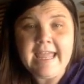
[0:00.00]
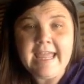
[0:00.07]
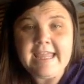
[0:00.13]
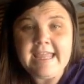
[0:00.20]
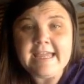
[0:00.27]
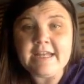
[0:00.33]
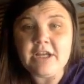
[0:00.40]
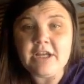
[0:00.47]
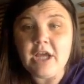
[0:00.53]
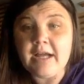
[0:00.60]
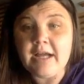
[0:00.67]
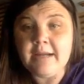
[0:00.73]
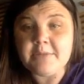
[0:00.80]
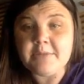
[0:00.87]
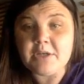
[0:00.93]
and
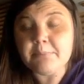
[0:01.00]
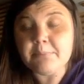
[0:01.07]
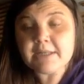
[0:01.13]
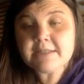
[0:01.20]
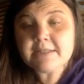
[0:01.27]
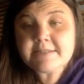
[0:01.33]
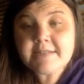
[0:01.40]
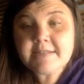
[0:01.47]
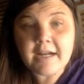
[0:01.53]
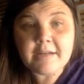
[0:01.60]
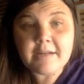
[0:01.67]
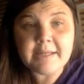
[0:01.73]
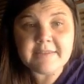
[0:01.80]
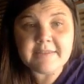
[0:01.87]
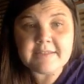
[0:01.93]
your book does talk
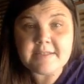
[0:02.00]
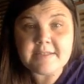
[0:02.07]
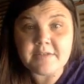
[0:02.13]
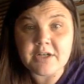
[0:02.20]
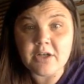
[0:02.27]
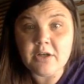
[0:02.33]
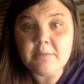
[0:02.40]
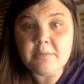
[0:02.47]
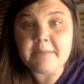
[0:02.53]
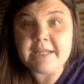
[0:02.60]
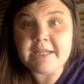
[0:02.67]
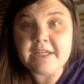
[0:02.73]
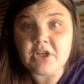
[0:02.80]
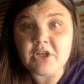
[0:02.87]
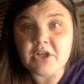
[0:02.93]
about this a little,
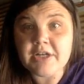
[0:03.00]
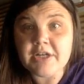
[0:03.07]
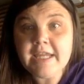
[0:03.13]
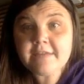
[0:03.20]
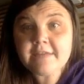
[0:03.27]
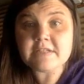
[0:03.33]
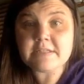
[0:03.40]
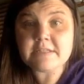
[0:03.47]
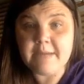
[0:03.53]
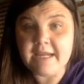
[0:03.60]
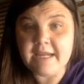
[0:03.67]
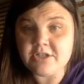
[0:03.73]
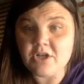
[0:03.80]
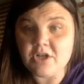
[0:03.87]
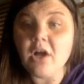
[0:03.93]
but your Canvas
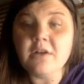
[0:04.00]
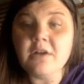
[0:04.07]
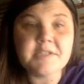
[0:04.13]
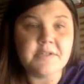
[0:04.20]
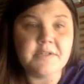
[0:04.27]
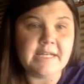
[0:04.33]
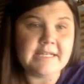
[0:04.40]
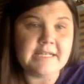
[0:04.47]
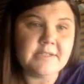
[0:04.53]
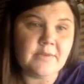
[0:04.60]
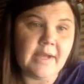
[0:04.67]
page also does.